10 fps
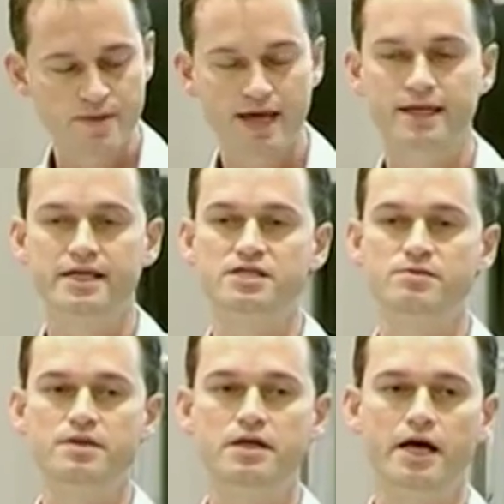
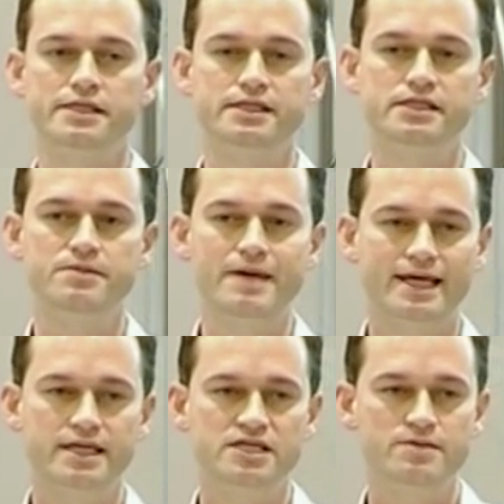mechanism, because it's the
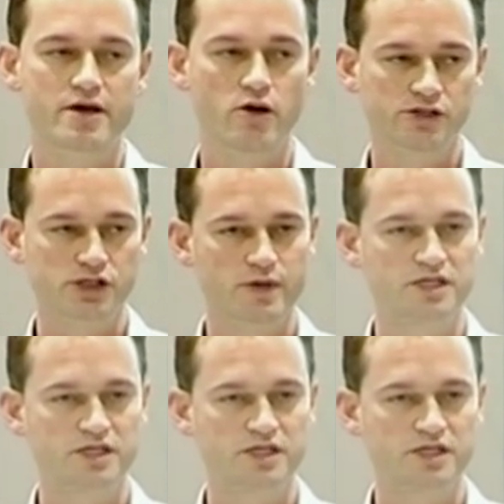mechanism also